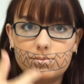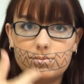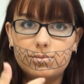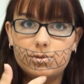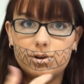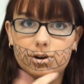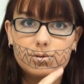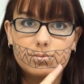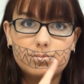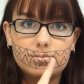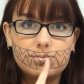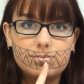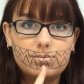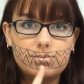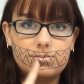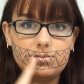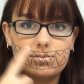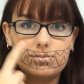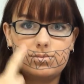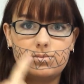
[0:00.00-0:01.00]
You know,
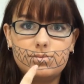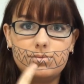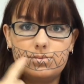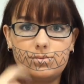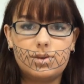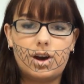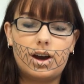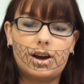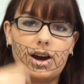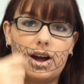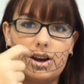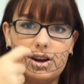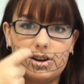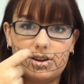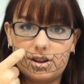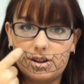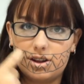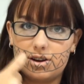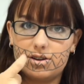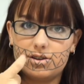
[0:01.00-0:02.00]
I kind of
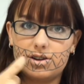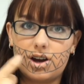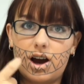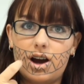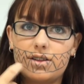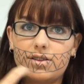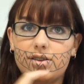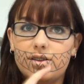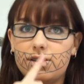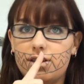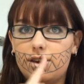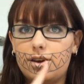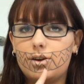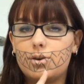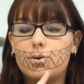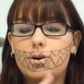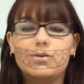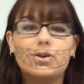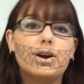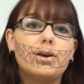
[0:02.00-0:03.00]
did little dots and then I
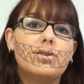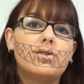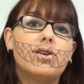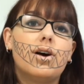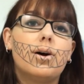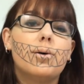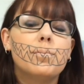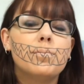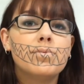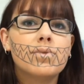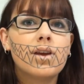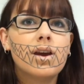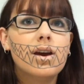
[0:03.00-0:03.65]
go over it. So